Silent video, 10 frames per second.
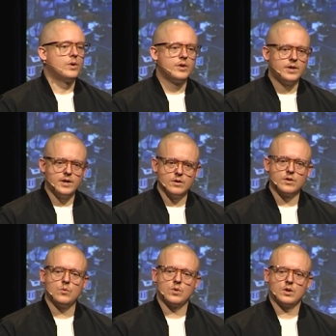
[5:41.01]
When you hear
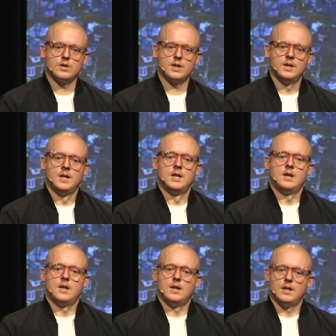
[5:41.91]
the word
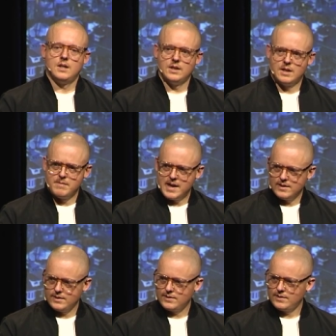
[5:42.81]

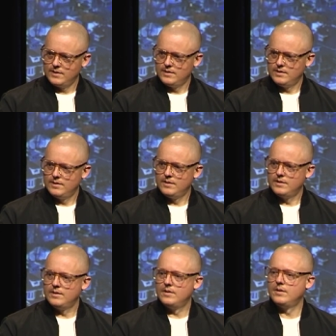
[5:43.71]
lament,
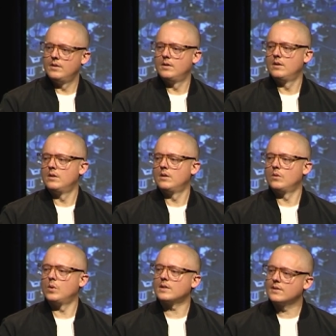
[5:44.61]

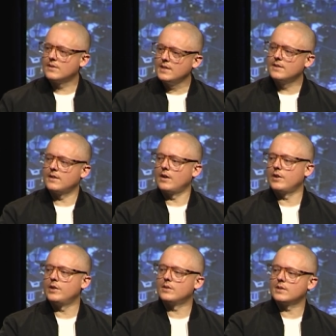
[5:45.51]
what season are
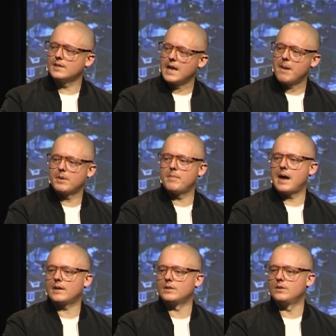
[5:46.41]
you snapped
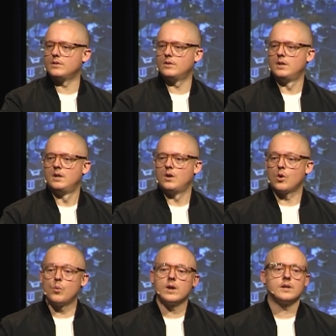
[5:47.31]
back to?
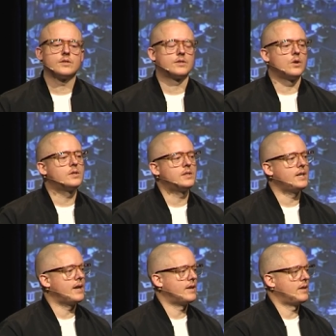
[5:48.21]
Or what
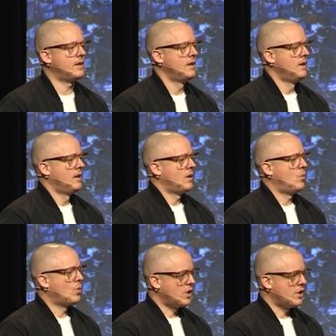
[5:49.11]
associated
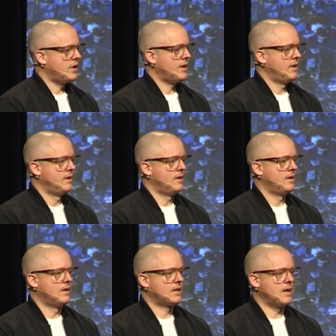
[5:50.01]
word
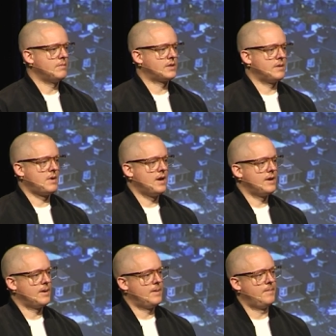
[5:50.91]
comes to
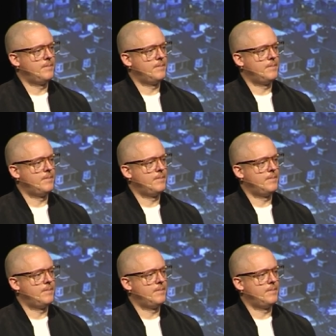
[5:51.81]
mind?